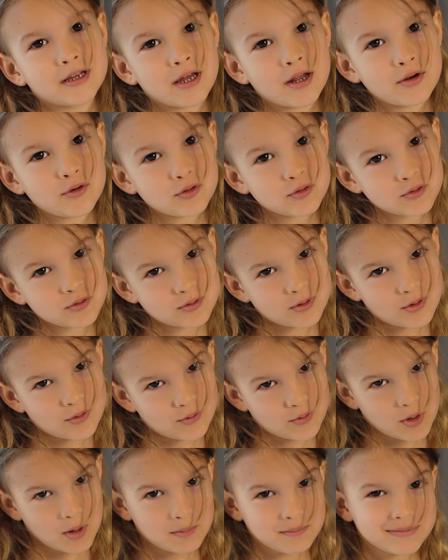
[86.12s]
get a
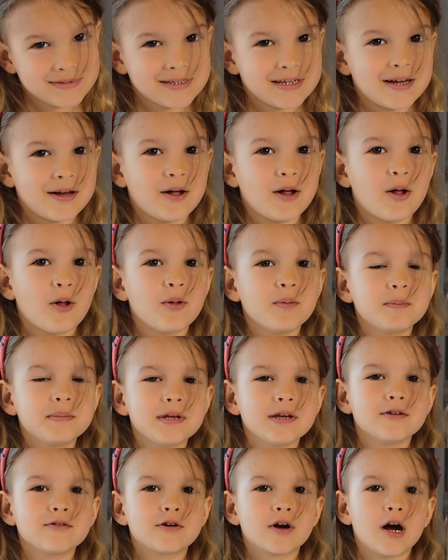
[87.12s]
grown-up to help
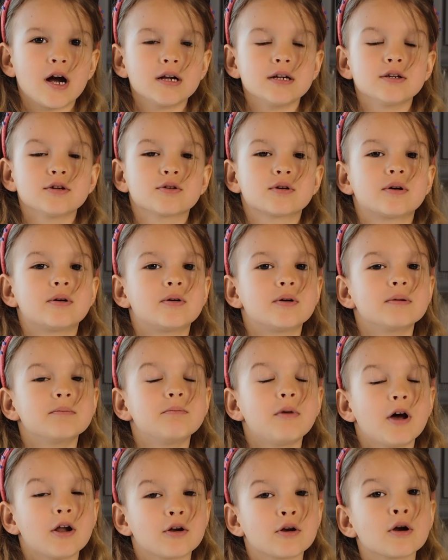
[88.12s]
you cut your cold
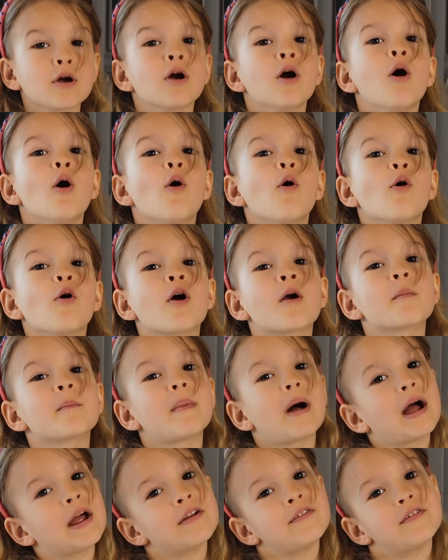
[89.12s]
butter, or
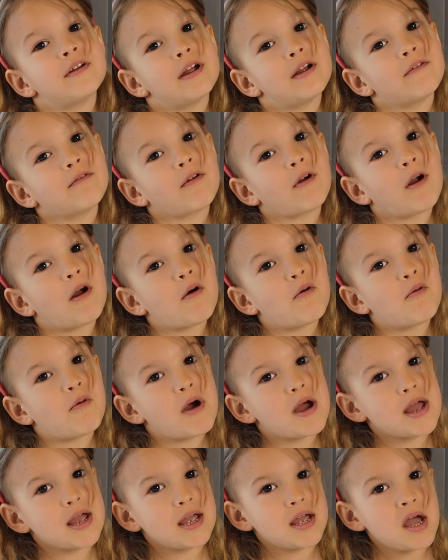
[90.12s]
my favorite
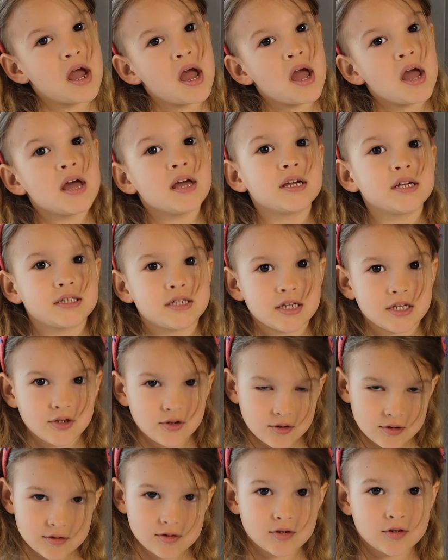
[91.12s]
way is to
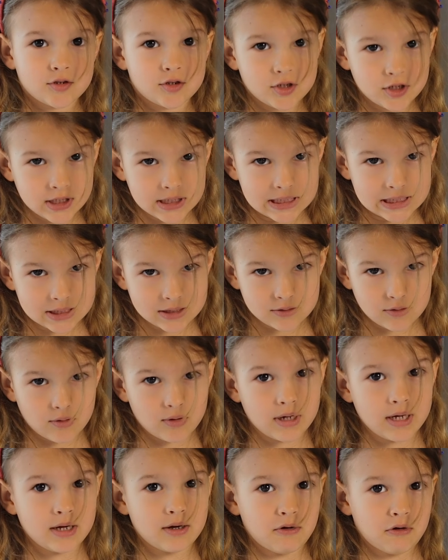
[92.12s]
use a cheese
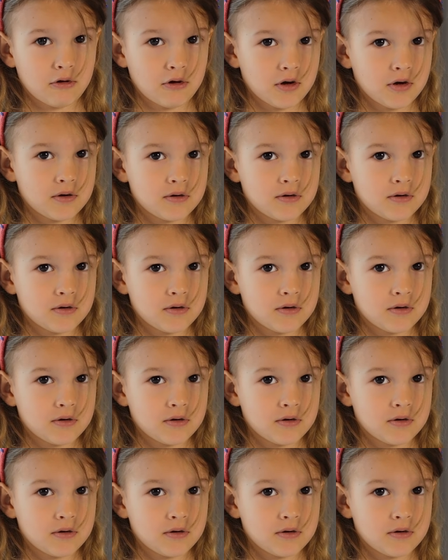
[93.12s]
grater.